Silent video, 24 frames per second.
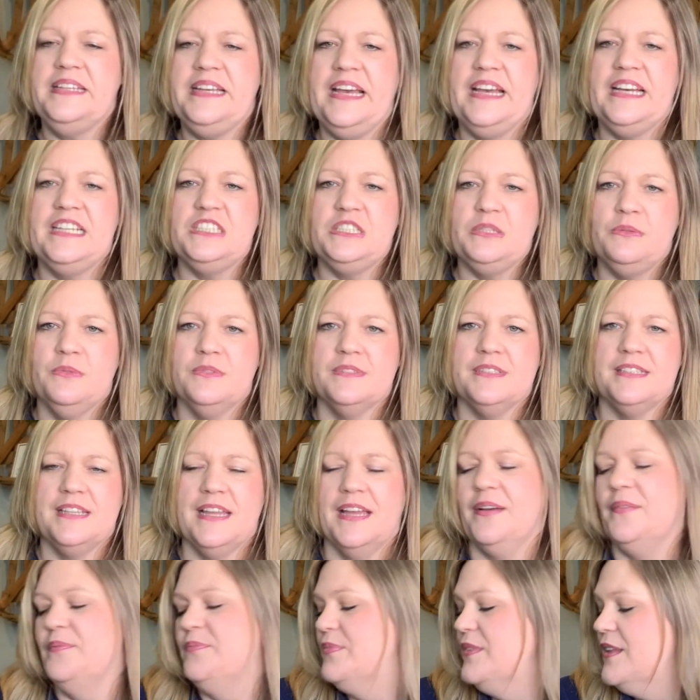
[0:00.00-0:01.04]
Yeah, she wants
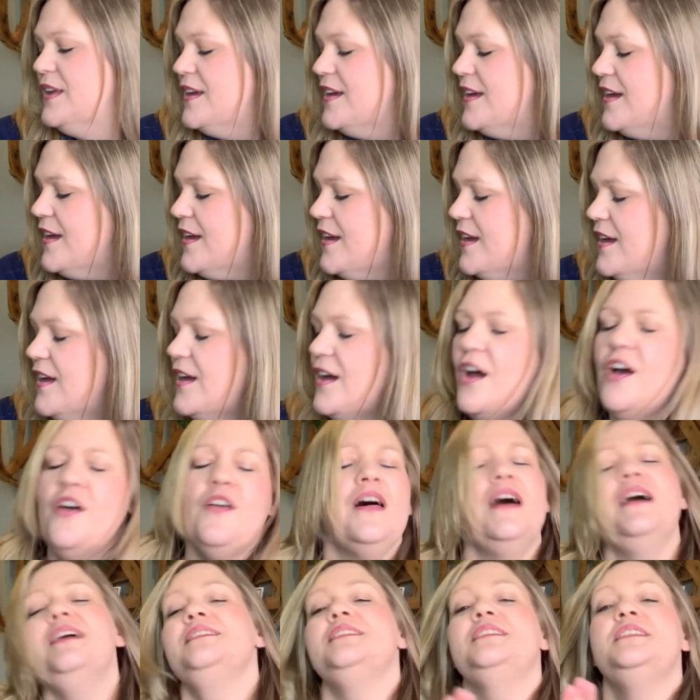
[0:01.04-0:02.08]
down.
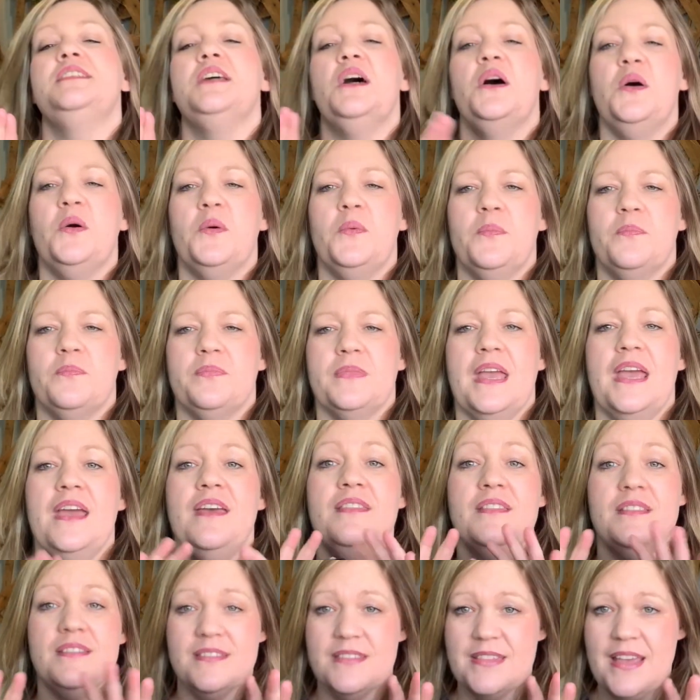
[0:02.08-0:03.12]
All right, so
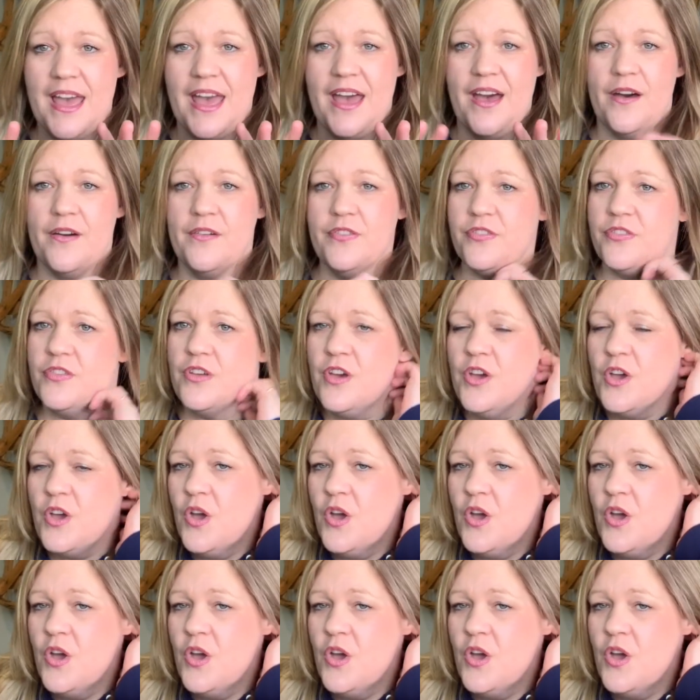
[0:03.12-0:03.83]
in the South,